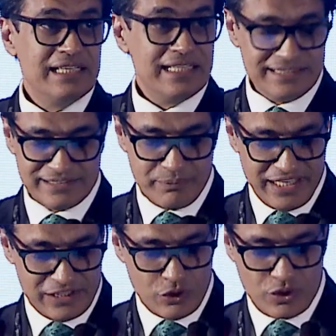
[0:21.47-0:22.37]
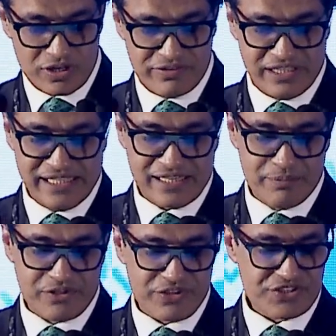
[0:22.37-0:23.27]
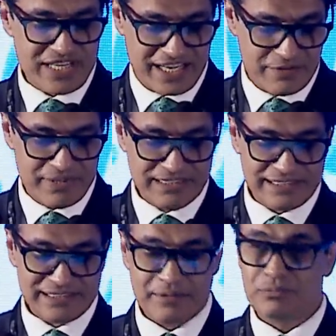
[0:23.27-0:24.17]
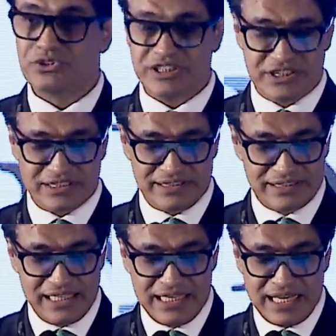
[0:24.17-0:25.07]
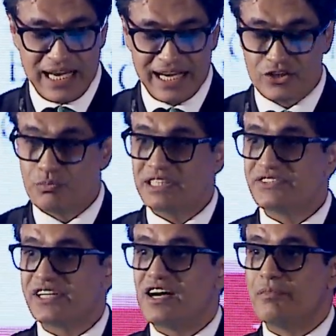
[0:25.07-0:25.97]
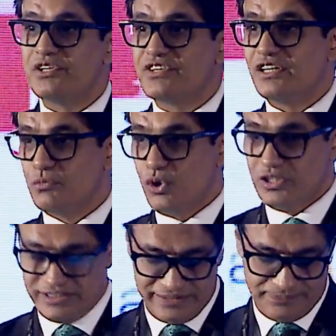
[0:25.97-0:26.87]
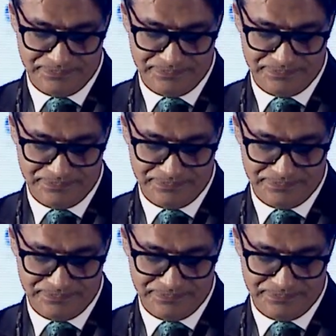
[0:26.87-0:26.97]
is the main law governing arbitration agreements, procedures, and domestic arbitral awards.